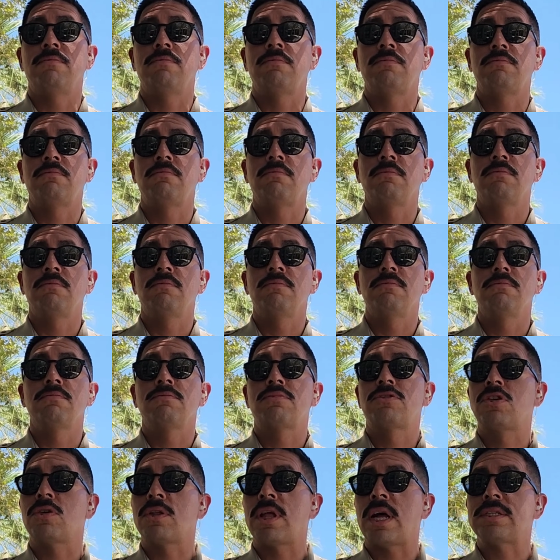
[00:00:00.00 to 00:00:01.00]

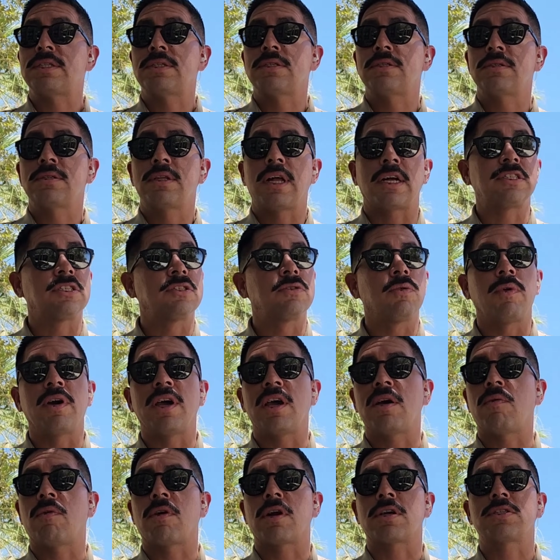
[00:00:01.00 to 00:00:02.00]
Yeah. So that's that's the way
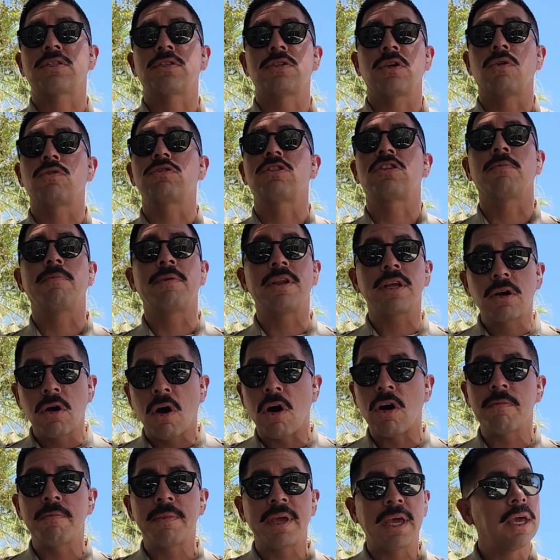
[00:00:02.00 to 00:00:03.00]
it works. So somebody
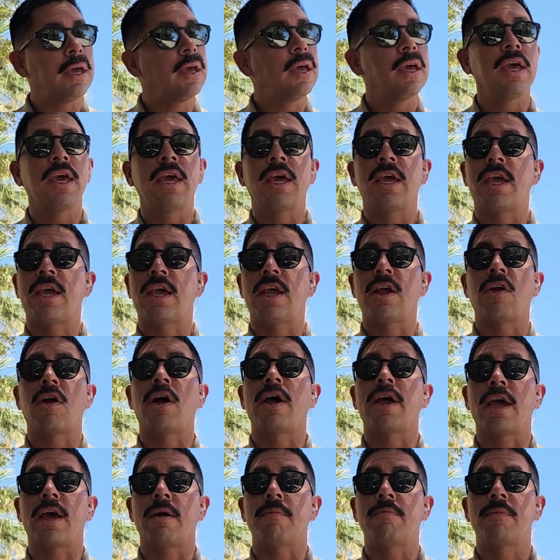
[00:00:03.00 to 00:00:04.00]
called me. Well, what
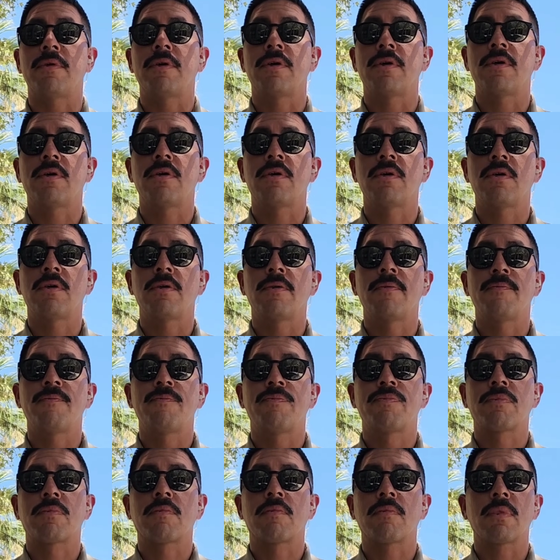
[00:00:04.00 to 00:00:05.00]
was the call though?
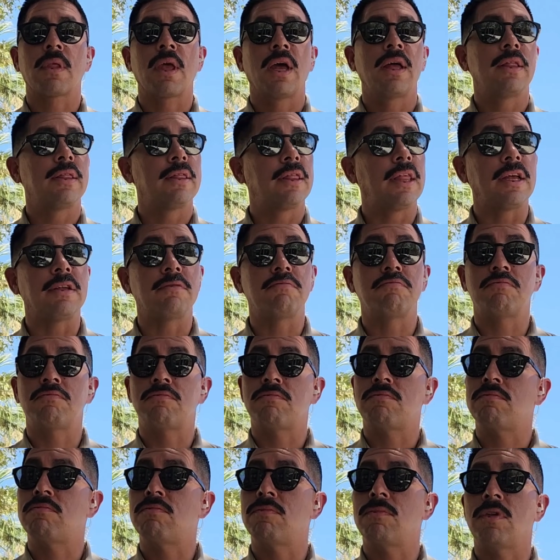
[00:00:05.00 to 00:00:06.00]
What was the
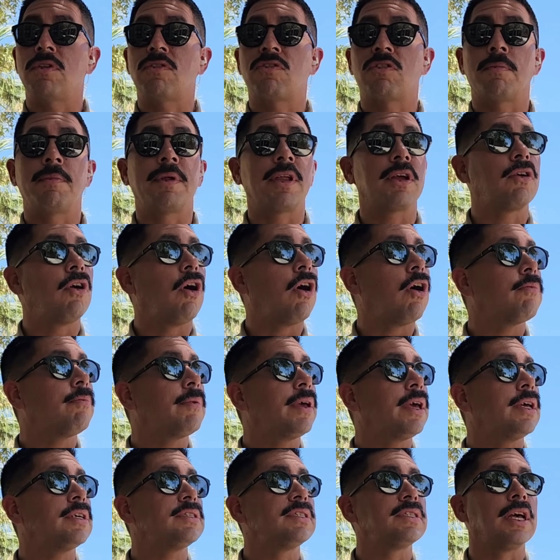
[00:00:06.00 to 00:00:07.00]
call? Somebody called
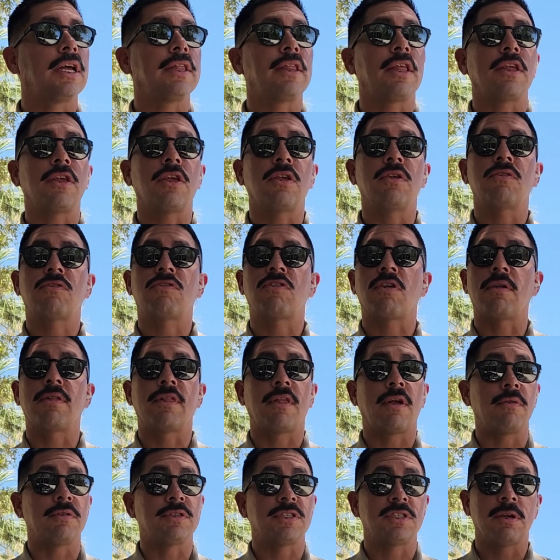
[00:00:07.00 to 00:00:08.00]
me, said that
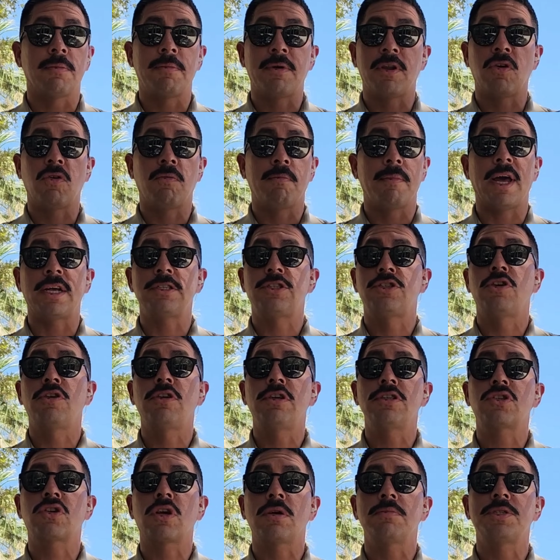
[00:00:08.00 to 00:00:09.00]
there was somebody who matched your
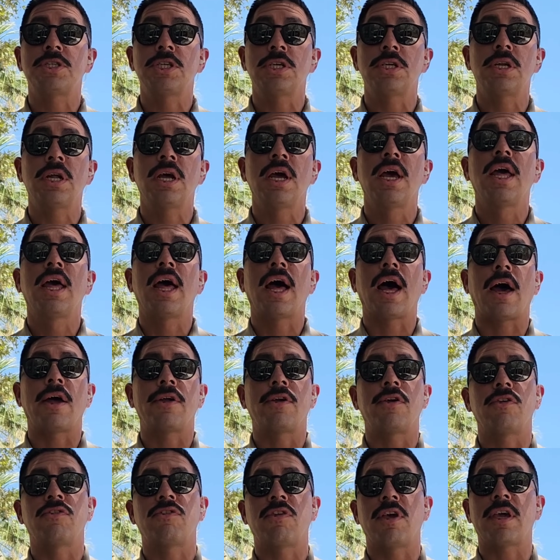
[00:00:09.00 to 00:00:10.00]
description out
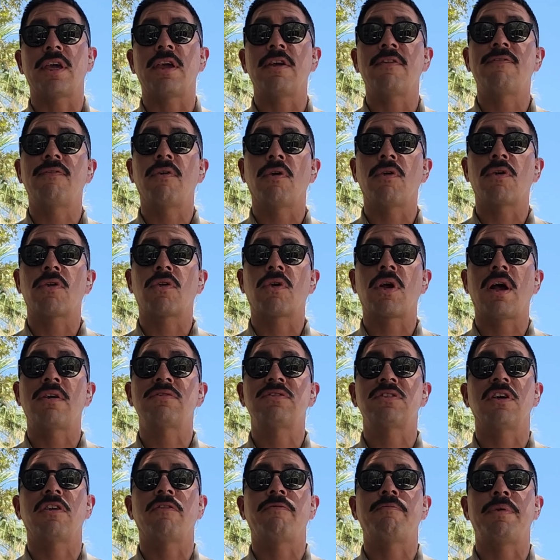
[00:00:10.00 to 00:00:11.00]
here taking
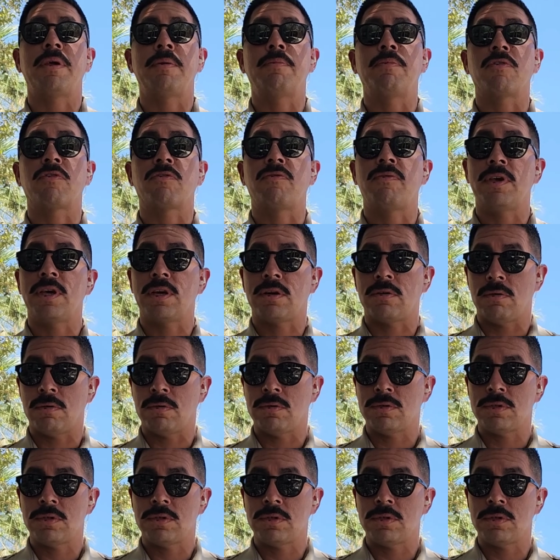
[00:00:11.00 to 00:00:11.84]
photographs of people's vehicles.